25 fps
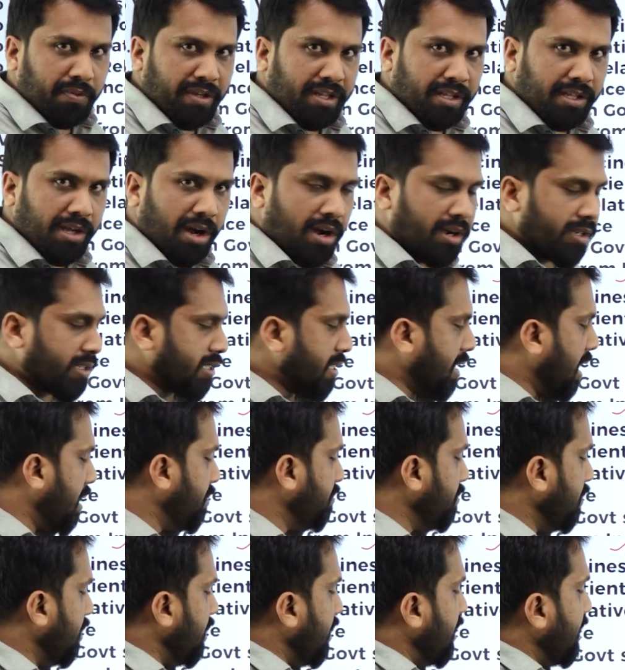will not
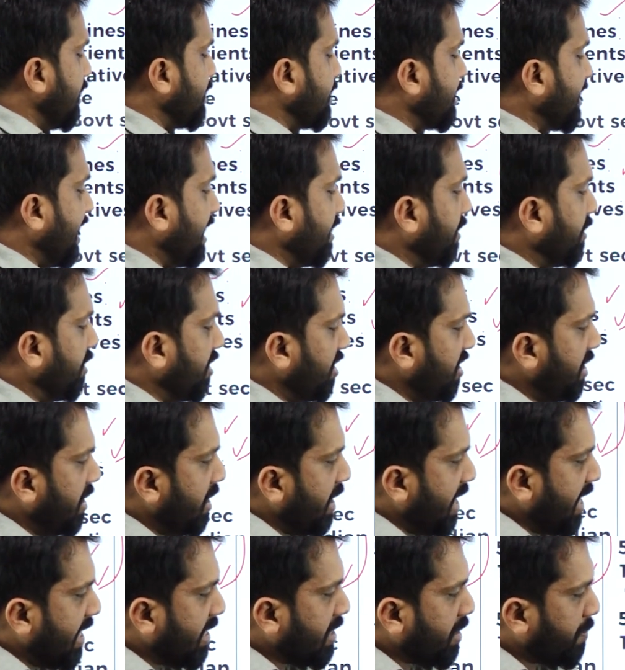come.
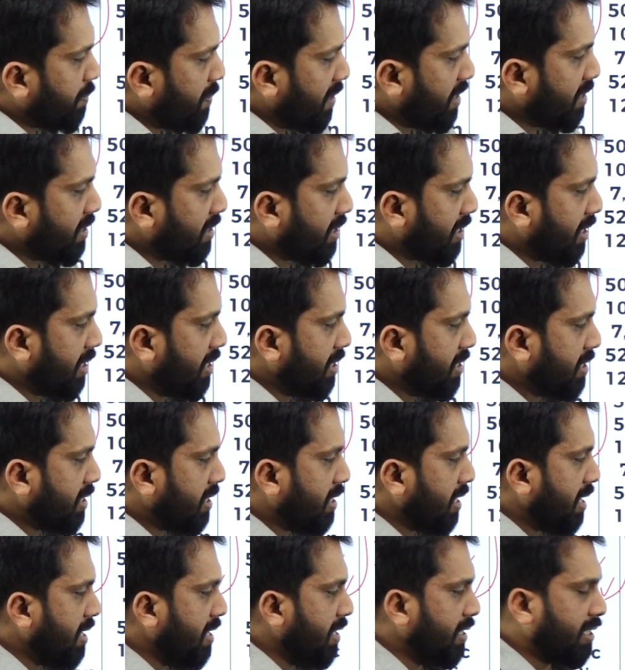Sundry expenses,
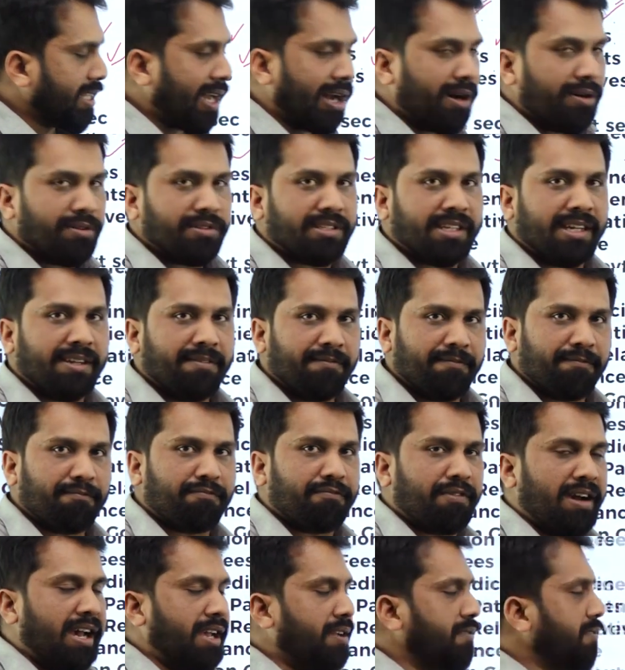three thousand
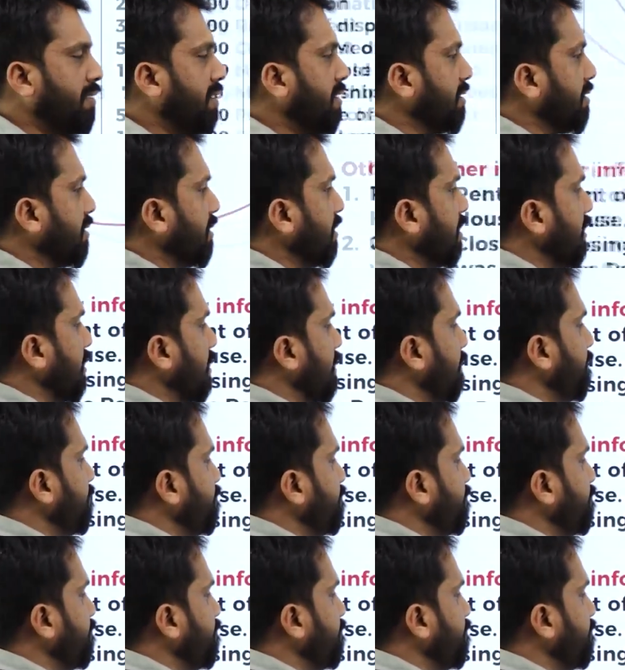five hundred.